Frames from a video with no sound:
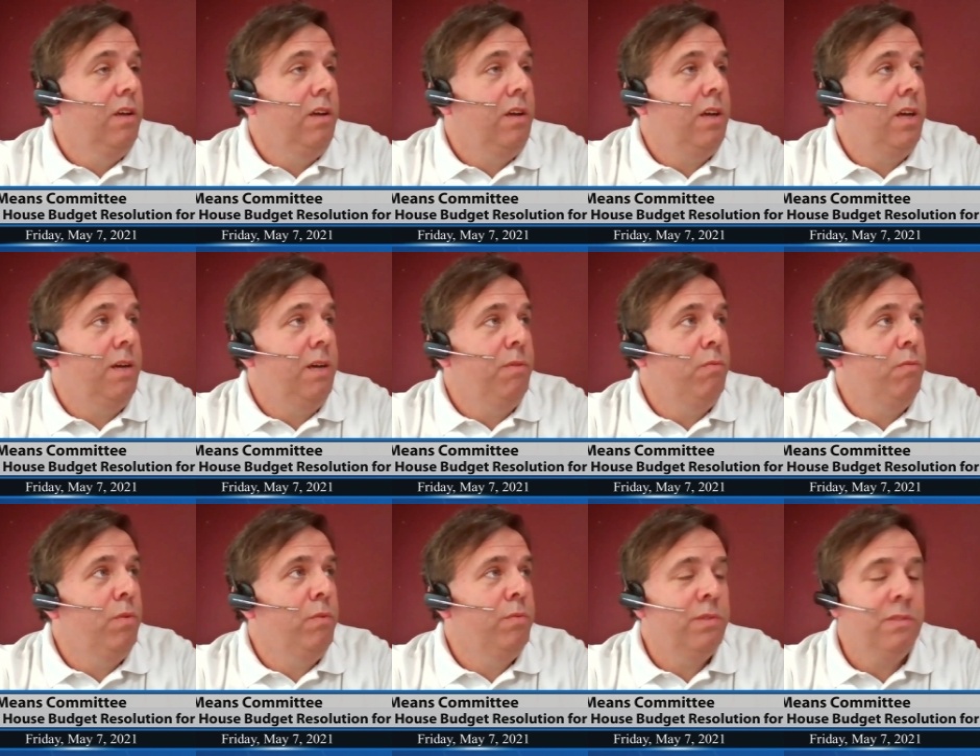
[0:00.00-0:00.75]
But
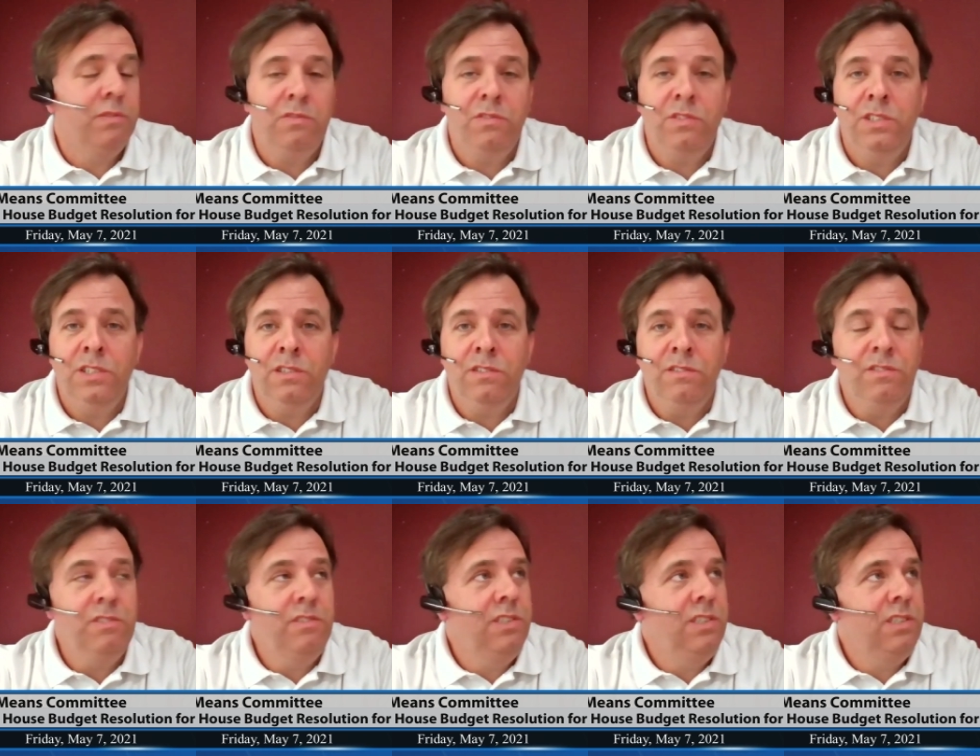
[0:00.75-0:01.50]
what we're seeing is
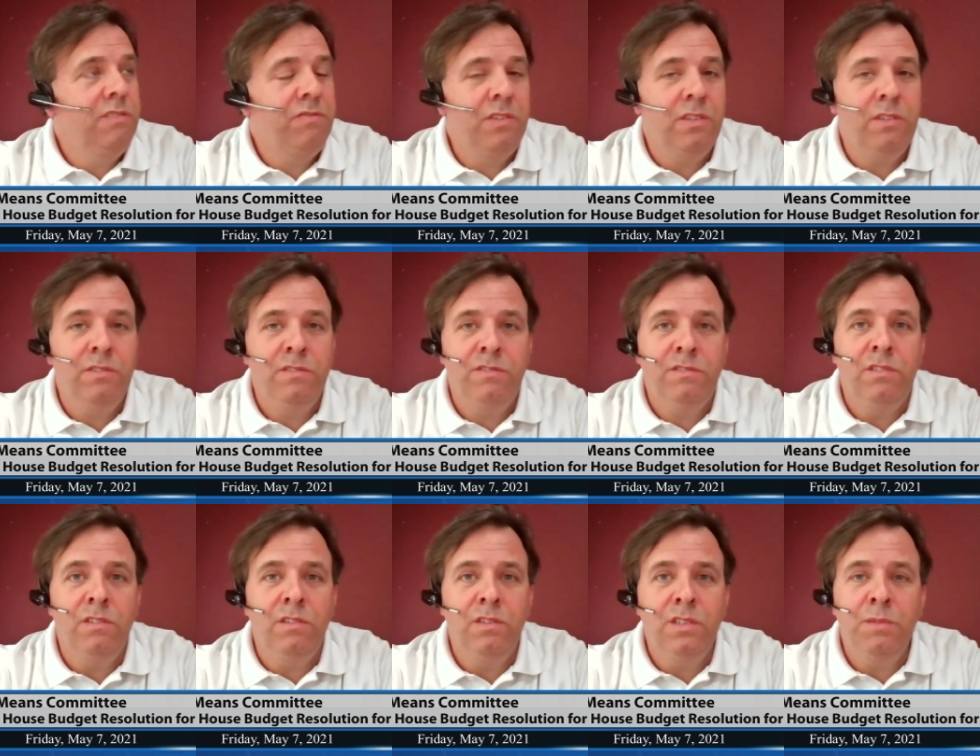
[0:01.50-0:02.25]
the DFL is
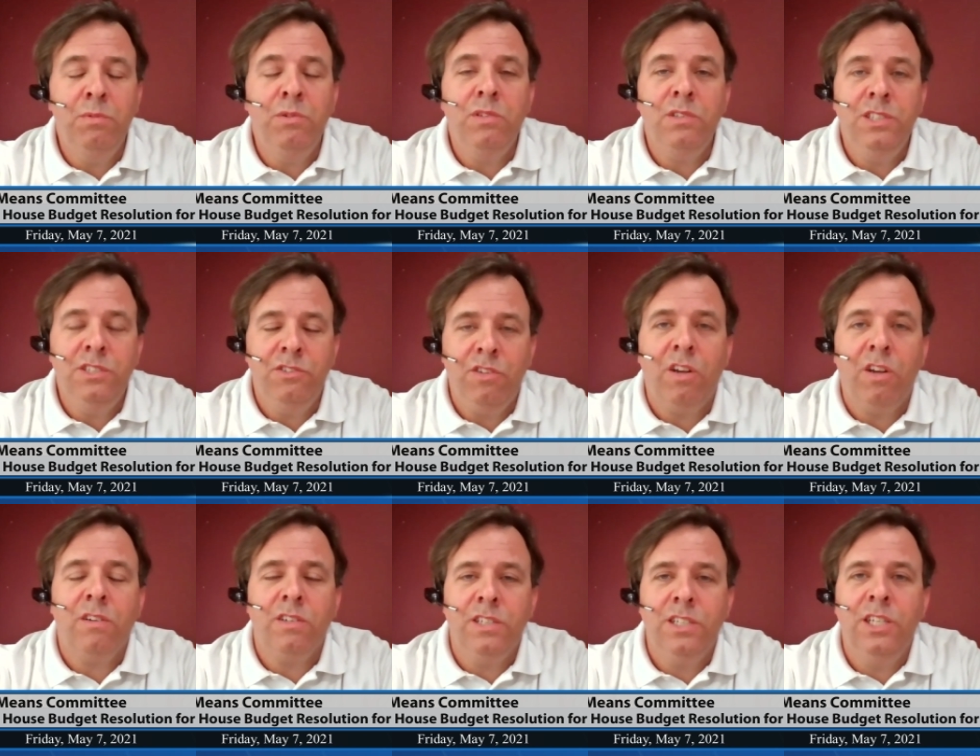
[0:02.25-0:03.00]
deliberately
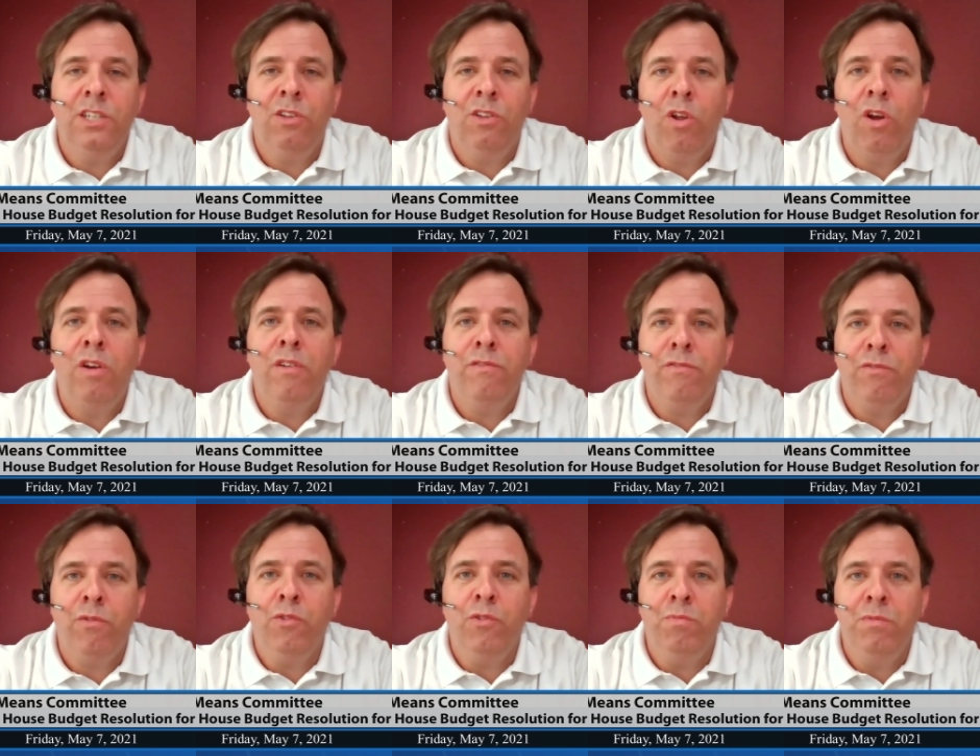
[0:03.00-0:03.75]
targeting law
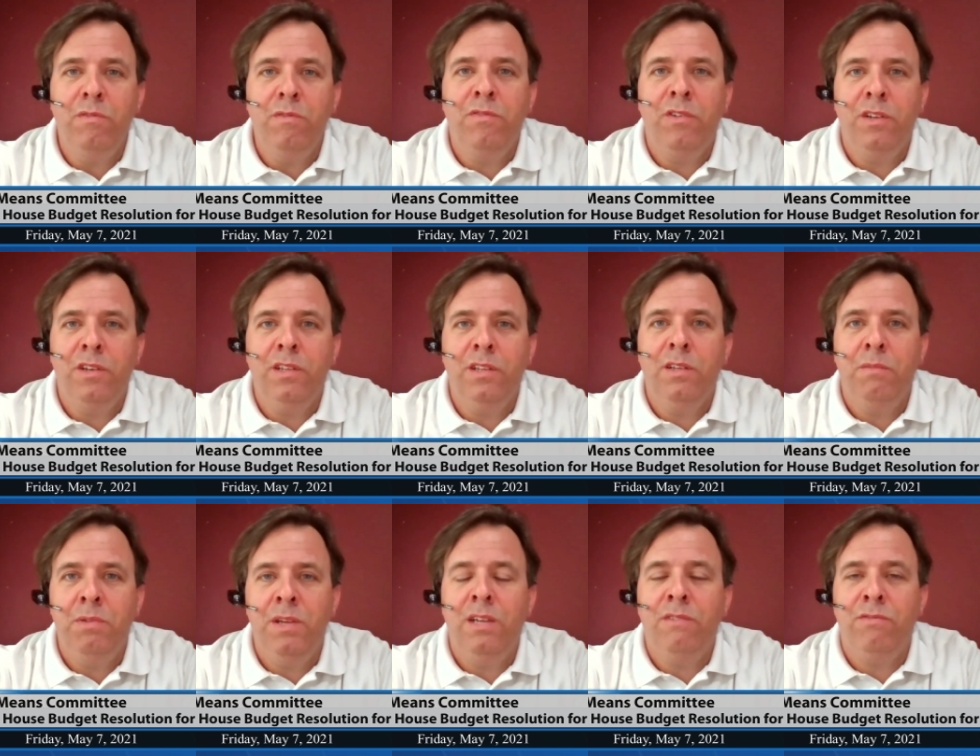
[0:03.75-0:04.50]
enforcement funding
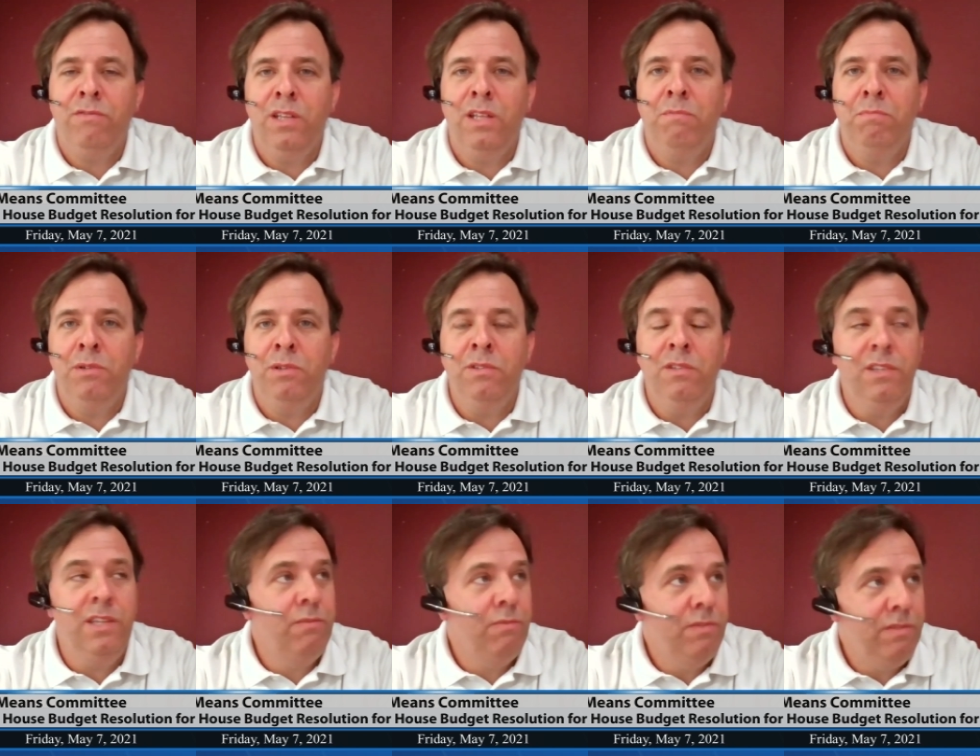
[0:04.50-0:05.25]
to pay for that bill
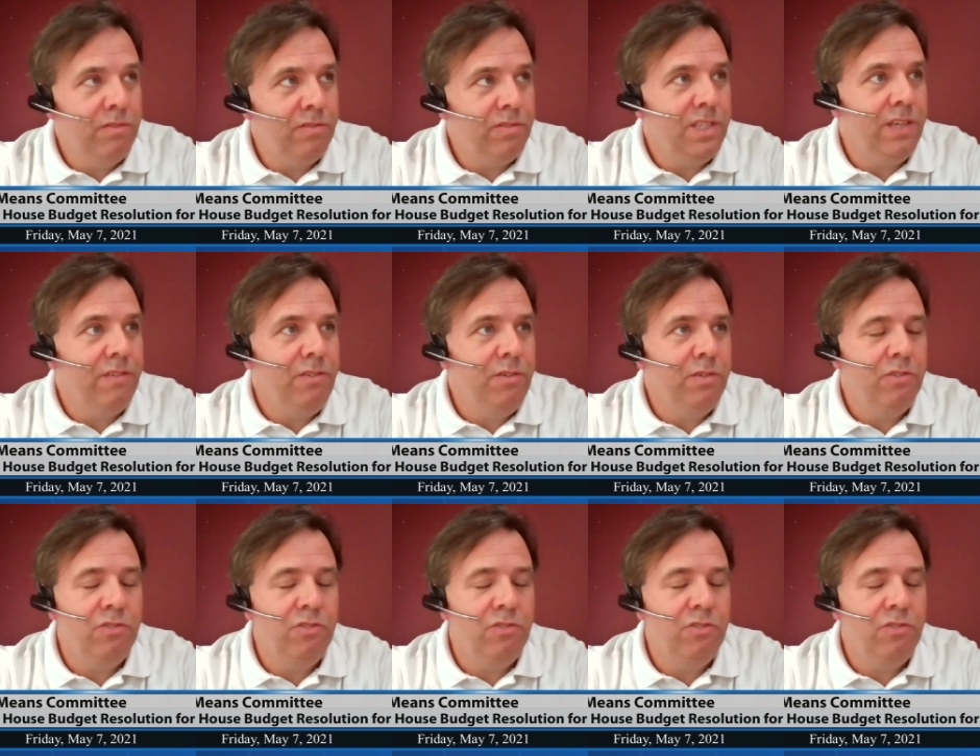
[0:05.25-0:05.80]
today. We just gave you a